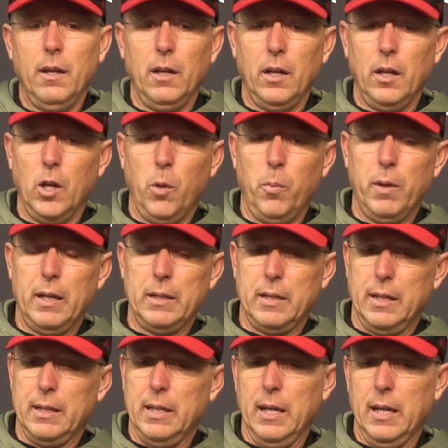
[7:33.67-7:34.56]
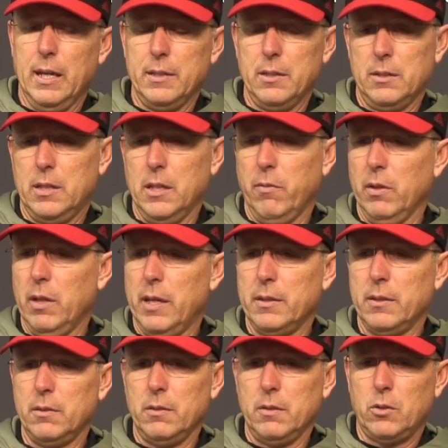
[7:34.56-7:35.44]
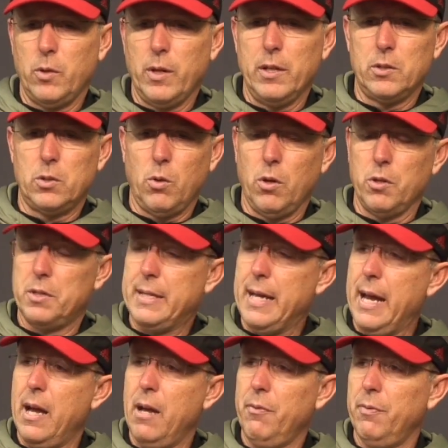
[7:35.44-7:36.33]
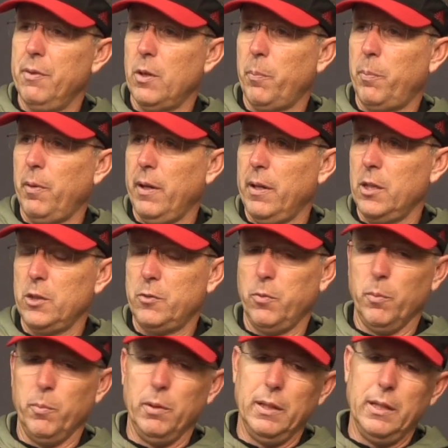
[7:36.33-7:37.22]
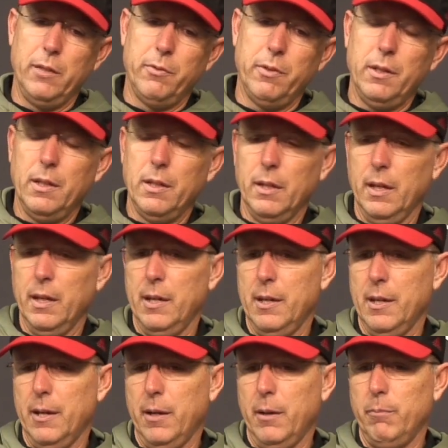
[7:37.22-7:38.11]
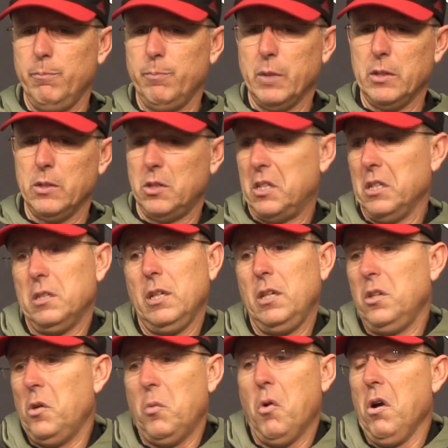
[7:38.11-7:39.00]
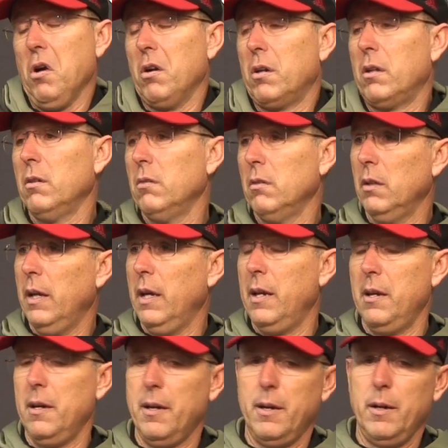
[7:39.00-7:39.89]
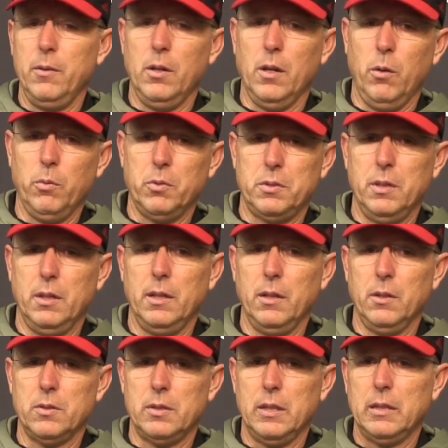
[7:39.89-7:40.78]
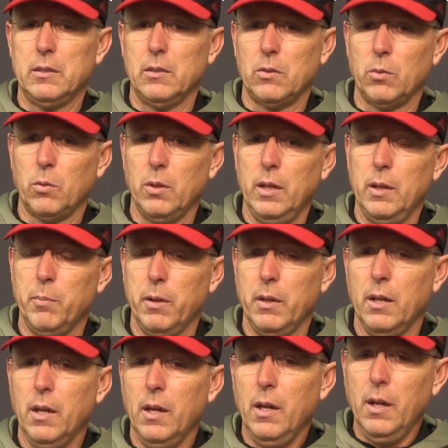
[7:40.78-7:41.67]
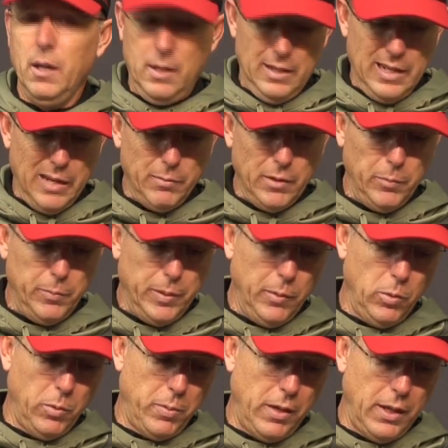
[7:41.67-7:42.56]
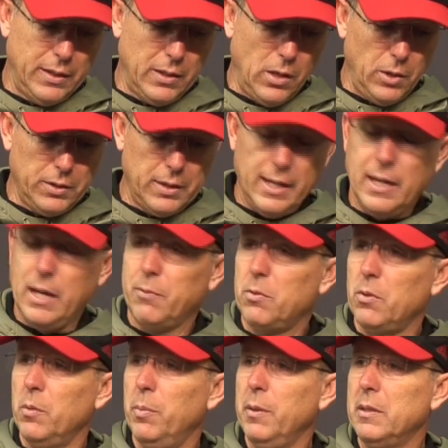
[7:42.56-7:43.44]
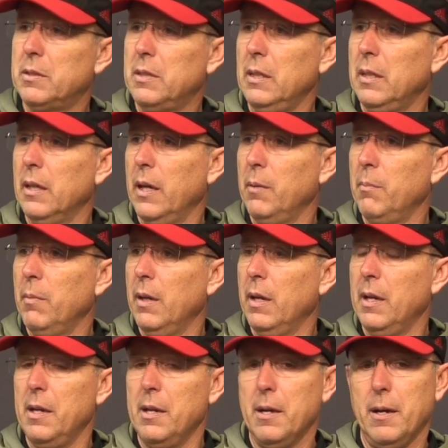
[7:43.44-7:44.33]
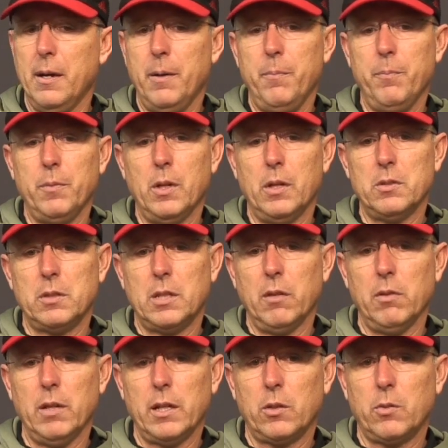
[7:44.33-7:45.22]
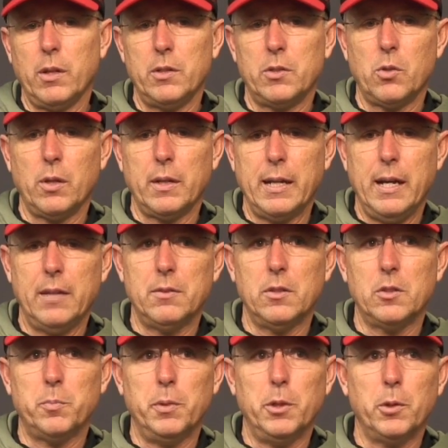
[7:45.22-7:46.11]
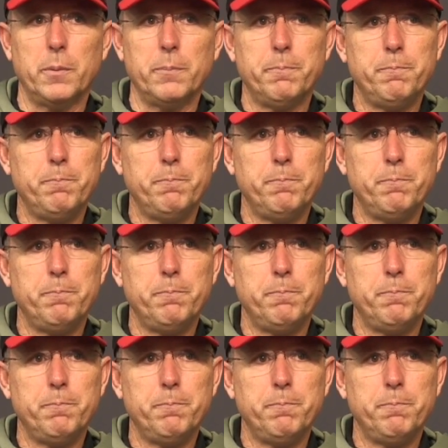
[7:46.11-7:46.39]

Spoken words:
you know, but I just give a lot of credit to our staff and our players for believing and just continue to work. And, you know, we're sitting here at 6-3, but how many people would probably thought that after the BC game? And, you know, just give a lot of credit to our guys in this building.